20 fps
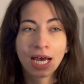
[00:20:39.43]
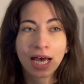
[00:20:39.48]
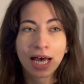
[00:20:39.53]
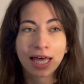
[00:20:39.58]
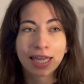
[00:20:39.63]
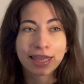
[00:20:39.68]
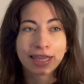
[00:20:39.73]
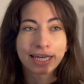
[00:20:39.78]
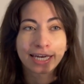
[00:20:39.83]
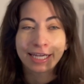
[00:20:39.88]

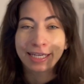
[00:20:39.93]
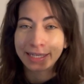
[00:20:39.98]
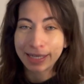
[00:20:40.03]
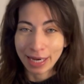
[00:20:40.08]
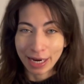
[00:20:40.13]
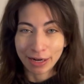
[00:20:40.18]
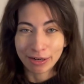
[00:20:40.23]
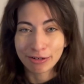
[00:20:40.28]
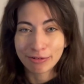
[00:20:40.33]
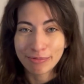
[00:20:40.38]
that I
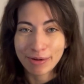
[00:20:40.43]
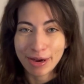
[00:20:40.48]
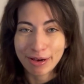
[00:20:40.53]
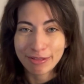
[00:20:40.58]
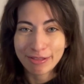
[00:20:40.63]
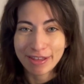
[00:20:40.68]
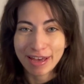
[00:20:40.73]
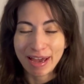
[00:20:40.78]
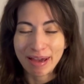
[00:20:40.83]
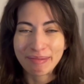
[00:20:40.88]
care
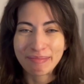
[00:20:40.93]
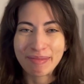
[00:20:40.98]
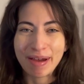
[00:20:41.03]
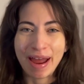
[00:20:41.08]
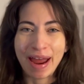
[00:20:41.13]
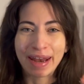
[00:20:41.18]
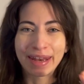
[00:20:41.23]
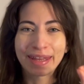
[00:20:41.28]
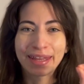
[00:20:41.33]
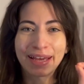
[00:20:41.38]
about them,
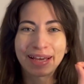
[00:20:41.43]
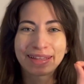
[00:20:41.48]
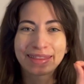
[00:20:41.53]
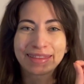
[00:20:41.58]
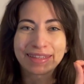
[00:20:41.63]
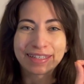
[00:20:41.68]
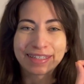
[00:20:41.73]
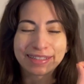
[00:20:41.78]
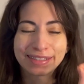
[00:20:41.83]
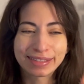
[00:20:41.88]
and that
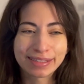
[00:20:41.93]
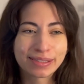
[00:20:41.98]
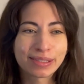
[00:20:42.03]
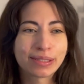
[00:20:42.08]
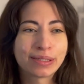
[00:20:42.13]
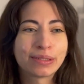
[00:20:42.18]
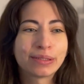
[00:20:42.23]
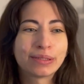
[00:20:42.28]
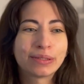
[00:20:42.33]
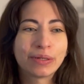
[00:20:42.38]
they
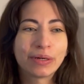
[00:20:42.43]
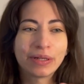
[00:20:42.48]
still